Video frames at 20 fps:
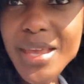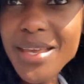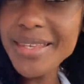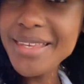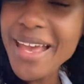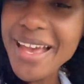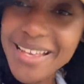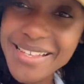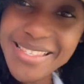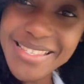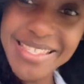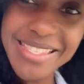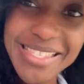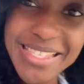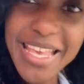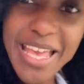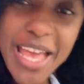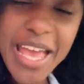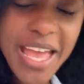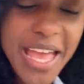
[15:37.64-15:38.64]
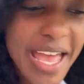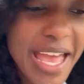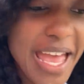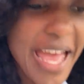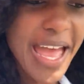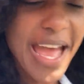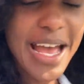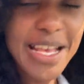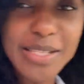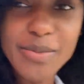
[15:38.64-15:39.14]
yes,
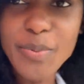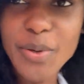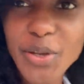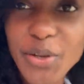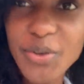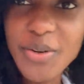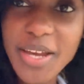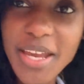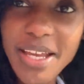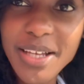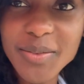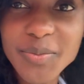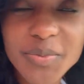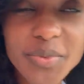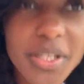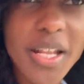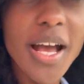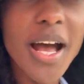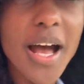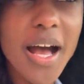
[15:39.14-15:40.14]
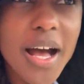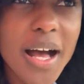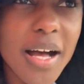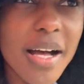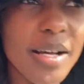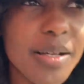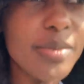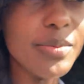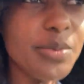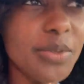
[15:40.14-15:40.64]
it has been great.
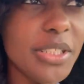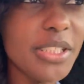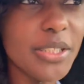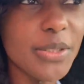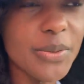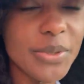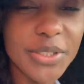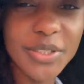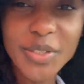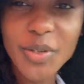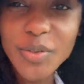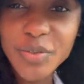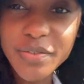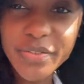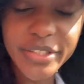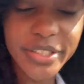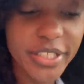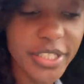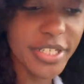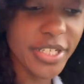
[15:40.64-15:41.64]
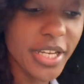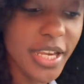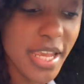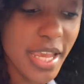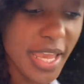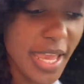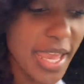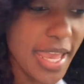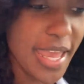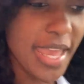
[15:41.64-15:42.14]
Week 2 is over.
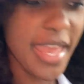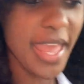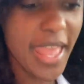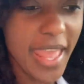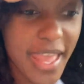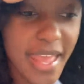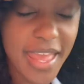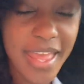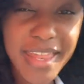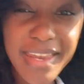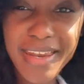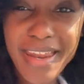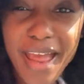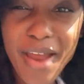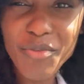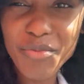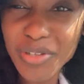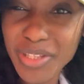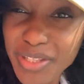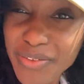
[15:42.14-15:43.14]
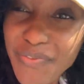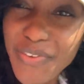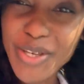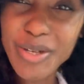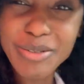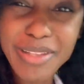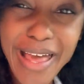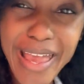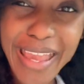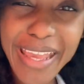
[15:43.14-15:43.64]
And I really feel
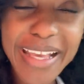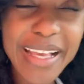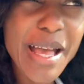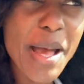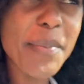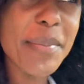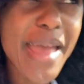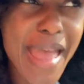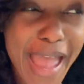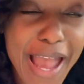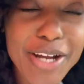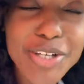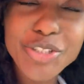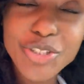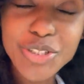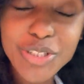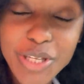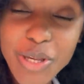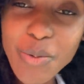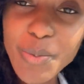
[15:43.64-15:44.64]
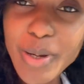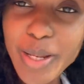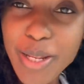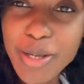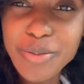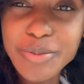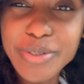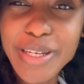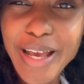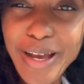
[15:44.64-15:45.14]
like I'm actually a
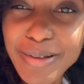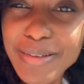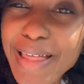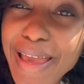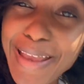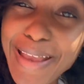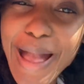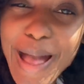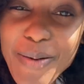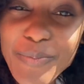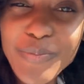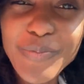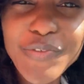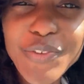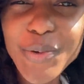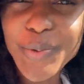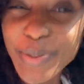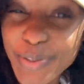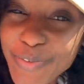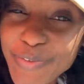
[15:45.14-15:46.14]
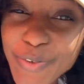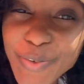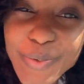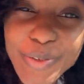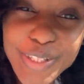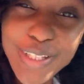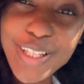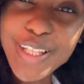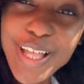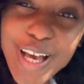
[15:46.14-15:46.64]
1L now. Like I'm for
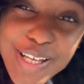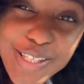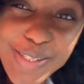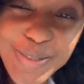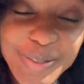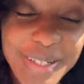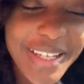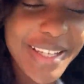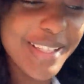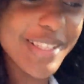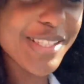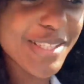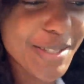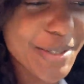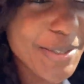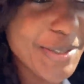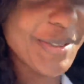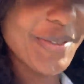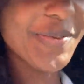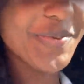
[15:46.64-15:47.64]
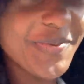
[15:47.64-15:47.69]
real a law student. So